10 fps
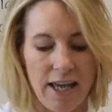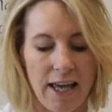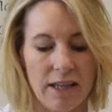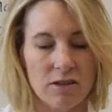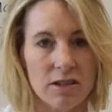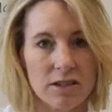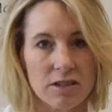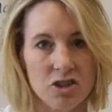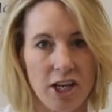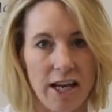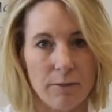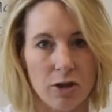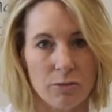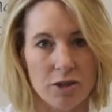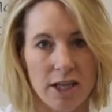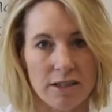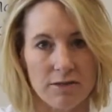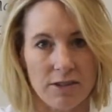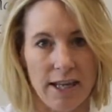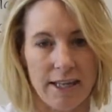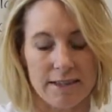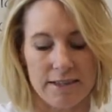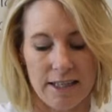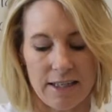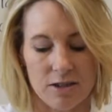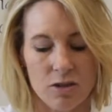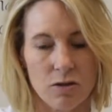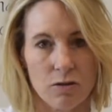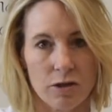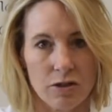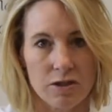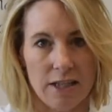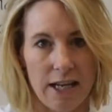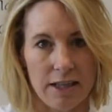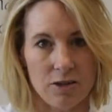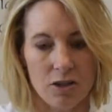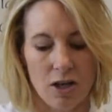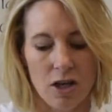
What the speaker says: and jam your objective lens into your stage.